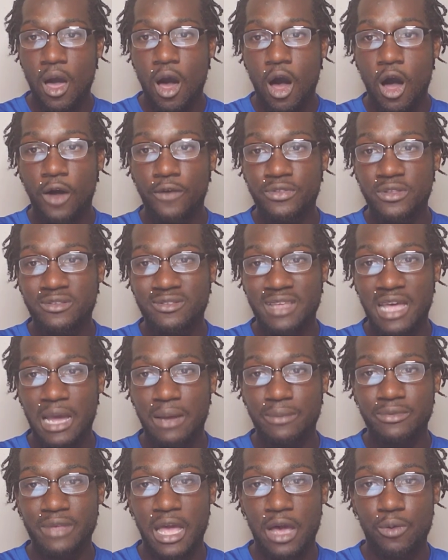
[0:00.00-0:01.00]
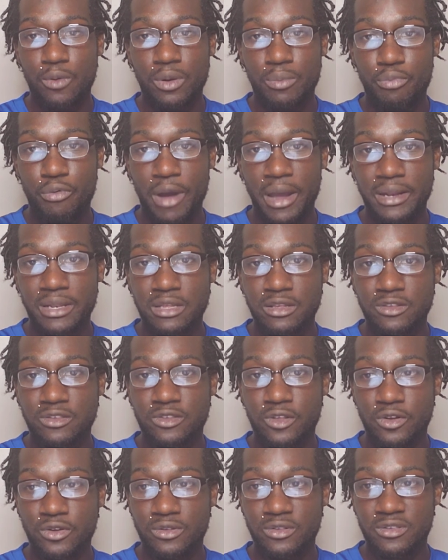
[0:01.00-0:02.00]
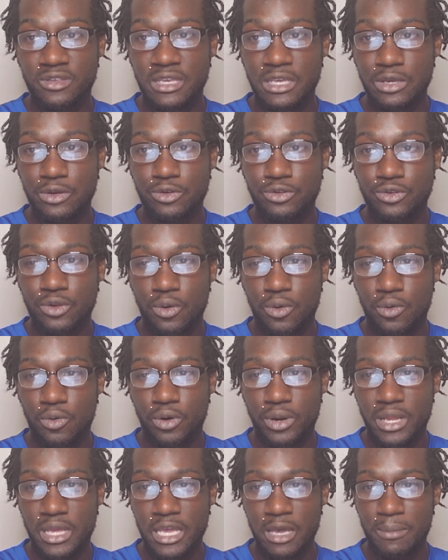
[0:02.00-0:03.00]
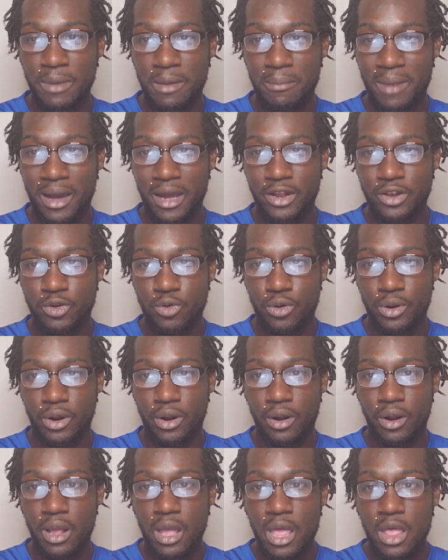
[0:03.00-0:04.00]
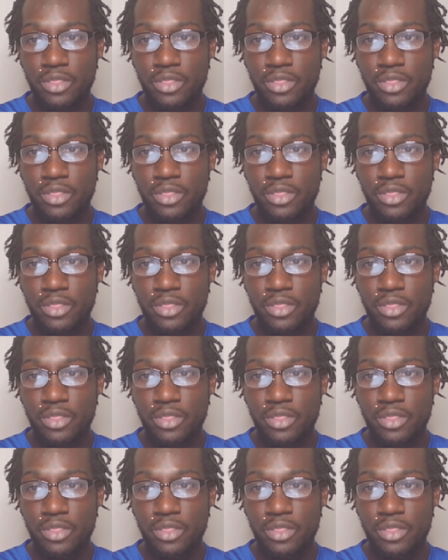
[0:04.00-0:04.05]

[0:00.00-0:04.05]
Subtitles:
Oftentimes, I would practice certain skills on him and my daughter.